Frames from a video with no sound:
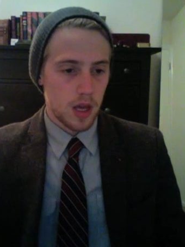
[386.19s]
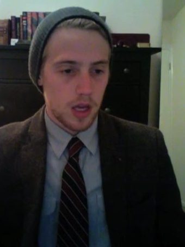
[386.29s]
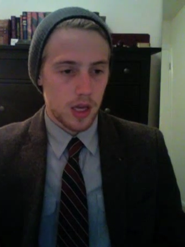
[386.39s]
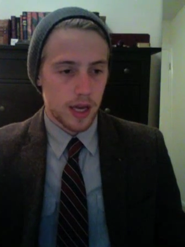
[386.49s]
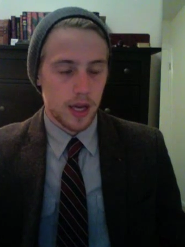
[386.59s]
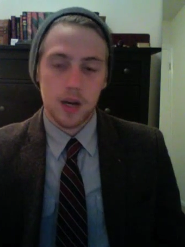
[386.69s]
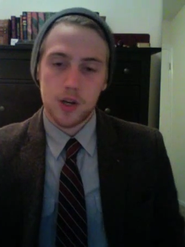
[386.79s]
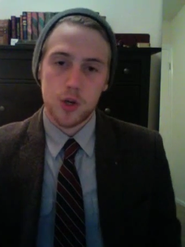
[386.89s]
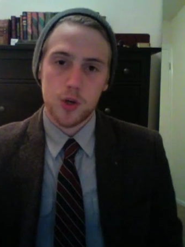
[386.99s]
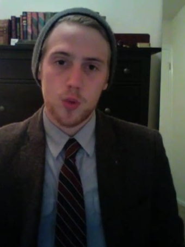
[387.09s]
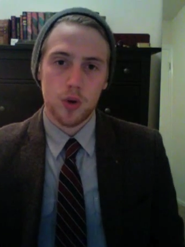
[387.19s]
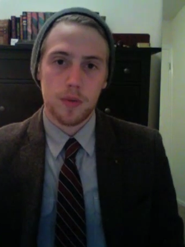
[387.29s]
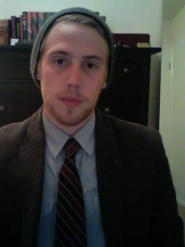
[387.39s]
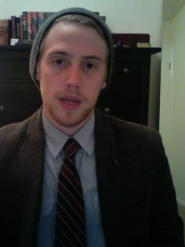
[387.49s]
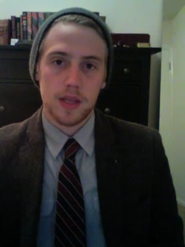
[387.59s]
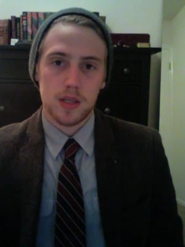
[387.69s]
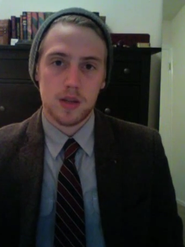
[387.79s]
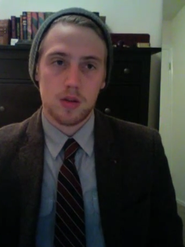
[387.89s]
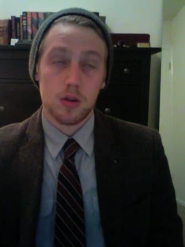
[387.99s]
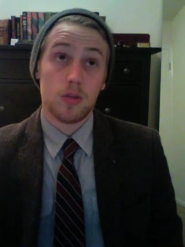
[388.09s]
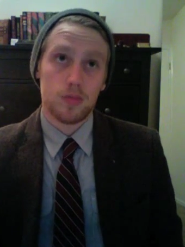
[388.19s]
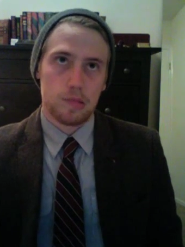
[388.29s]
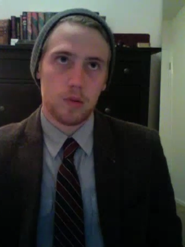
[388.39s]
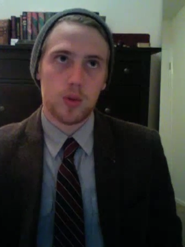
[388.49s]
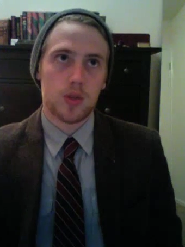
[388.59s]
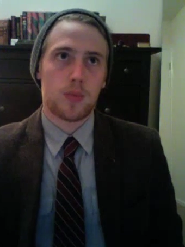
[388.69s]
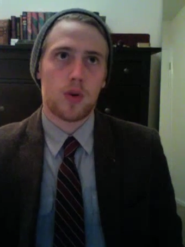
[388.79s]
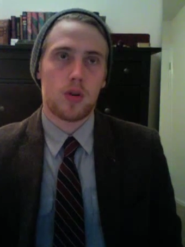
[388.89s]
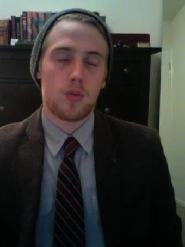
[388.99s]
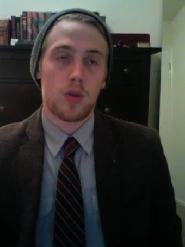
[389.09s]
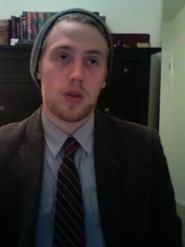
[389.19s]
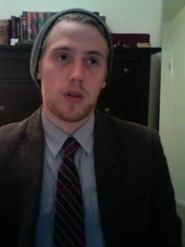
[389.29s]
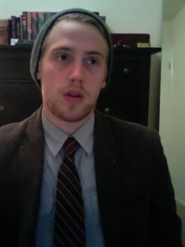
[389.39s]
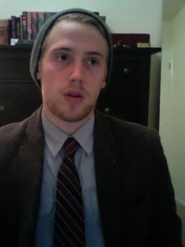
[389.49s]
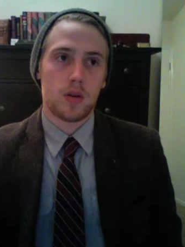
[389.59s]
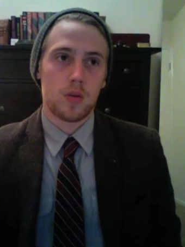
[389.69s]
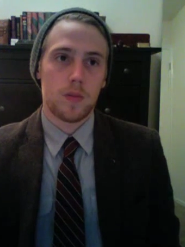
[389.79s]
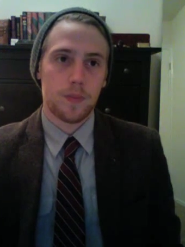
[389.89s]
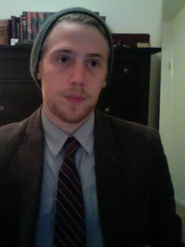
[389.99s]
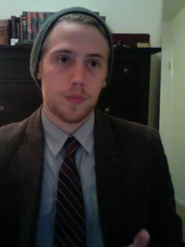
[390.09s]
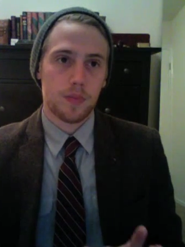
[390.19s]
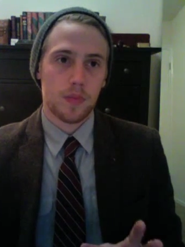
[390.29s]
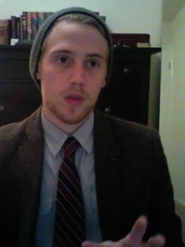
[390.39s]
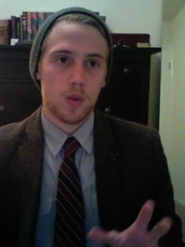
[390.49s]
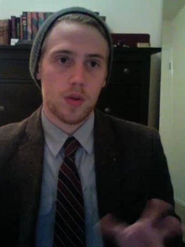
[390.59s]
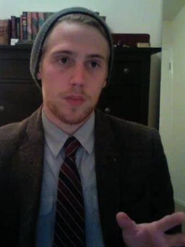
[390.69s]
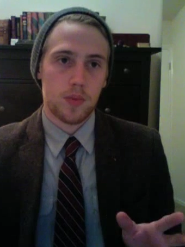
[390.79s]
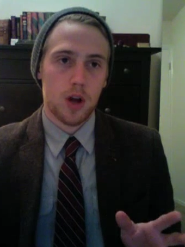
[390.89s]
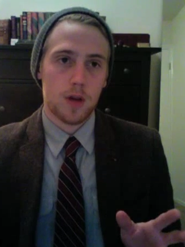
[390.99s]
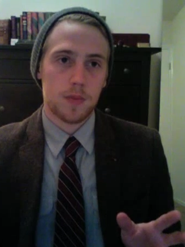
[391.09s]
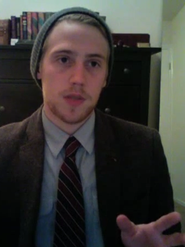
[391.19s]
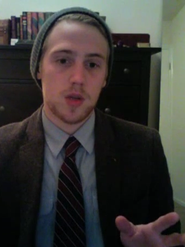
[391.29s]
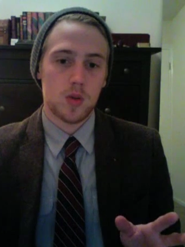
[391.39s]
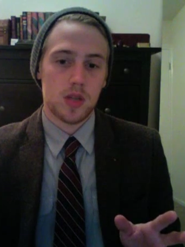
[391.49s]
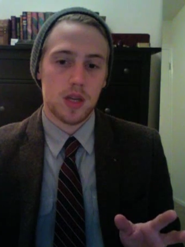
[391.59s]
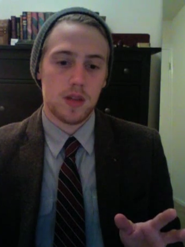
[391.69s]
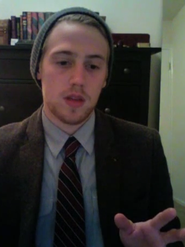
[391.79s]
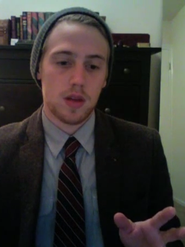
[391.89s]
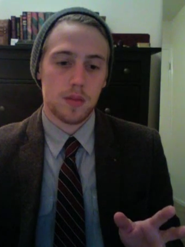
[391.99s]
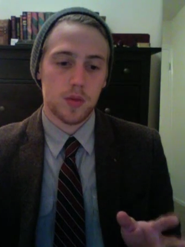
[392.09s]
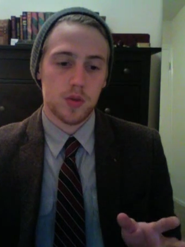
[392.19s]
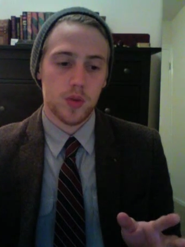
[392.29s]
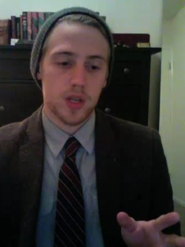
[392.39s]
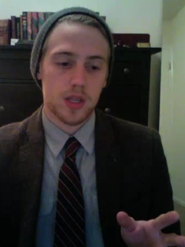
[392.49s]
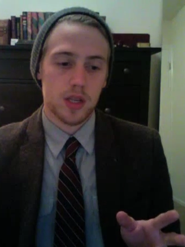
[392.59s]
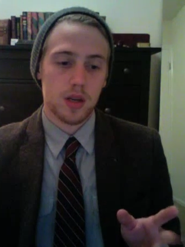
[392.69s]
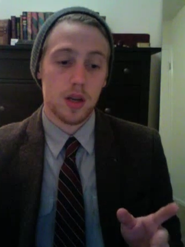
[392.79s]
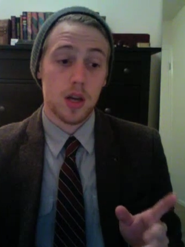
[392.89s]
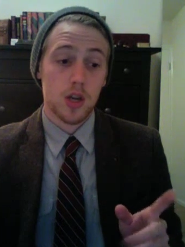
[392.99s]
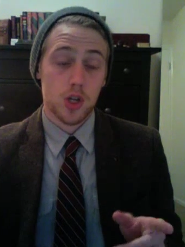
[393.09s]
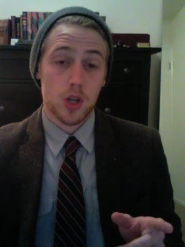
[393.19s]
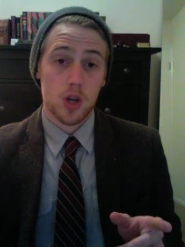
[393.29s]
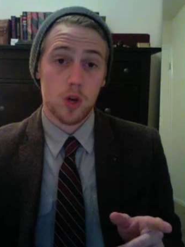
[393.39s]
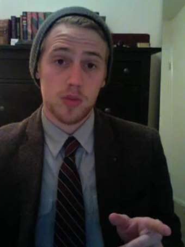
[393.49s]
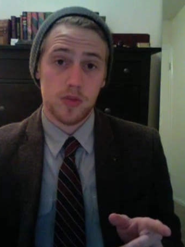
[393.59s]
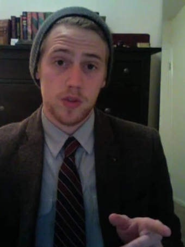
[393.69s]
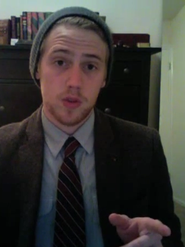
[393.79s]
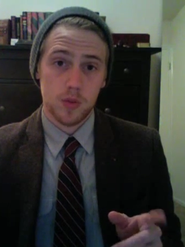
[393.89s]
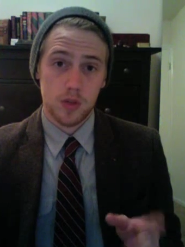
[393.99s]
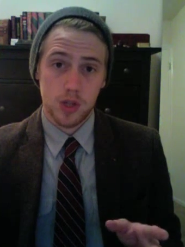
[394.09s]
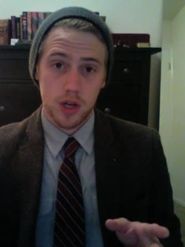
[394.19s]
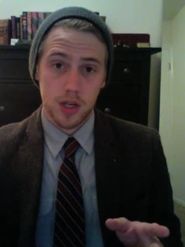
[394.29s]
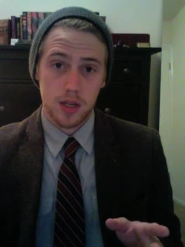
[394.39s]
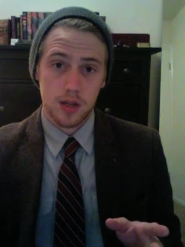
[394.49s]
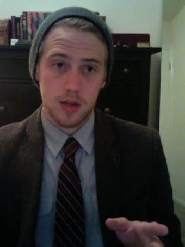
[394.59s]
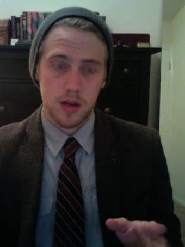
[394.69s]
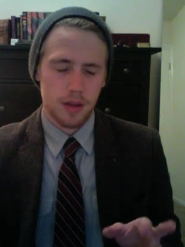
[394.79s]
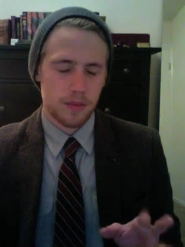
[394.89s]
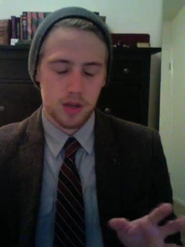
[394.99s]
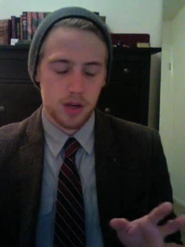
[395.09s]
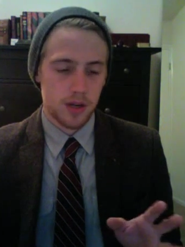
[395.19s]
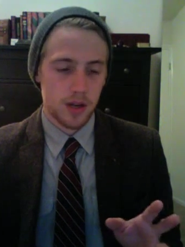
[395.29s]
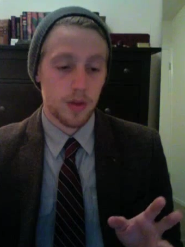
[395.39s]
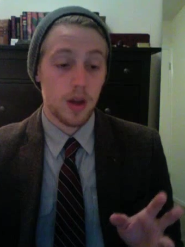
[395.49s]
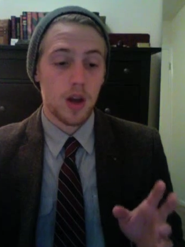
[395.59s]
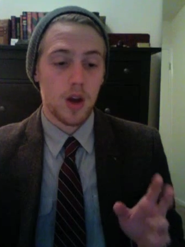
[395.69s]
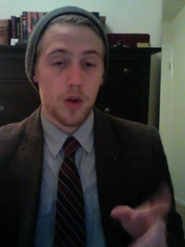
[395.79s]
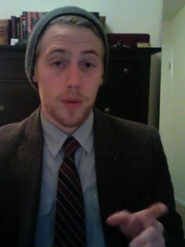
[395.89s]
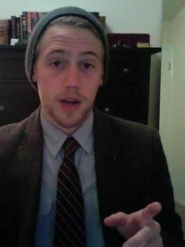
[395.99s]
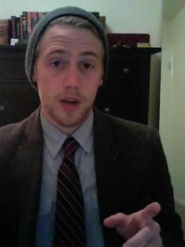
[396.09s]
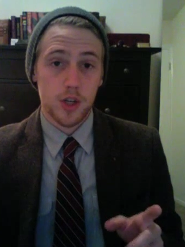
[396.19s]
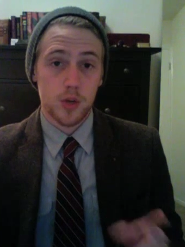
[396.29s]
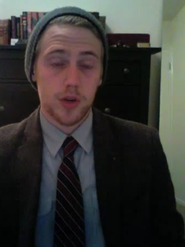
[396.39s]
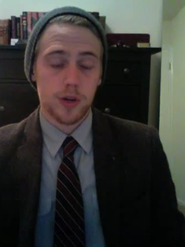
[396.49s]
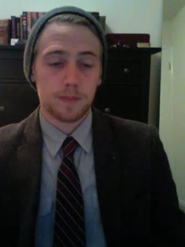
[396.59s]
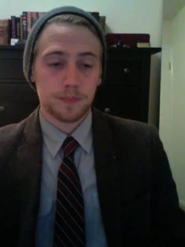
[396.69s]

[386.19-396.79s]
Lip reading: I got a church warden based, or it was one of the props used in the most recent Sherlock Holmes film with Johnny Depp, Robert Downey Jr.